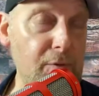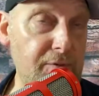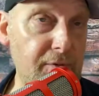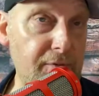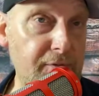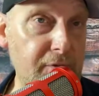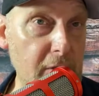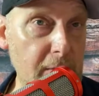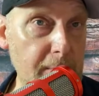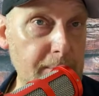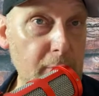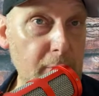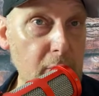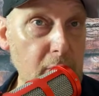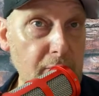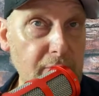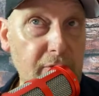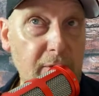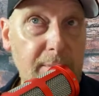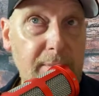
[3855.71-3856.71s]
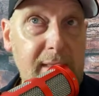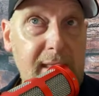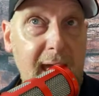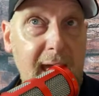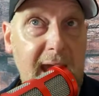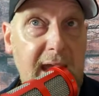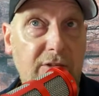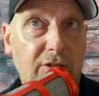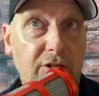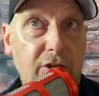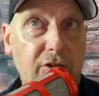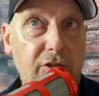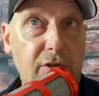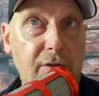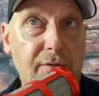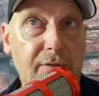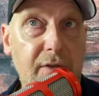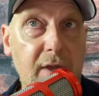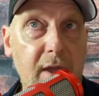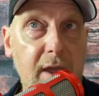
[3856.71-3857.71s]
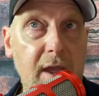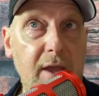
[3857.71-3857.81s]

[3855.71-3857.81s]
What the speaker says: for football from the ages of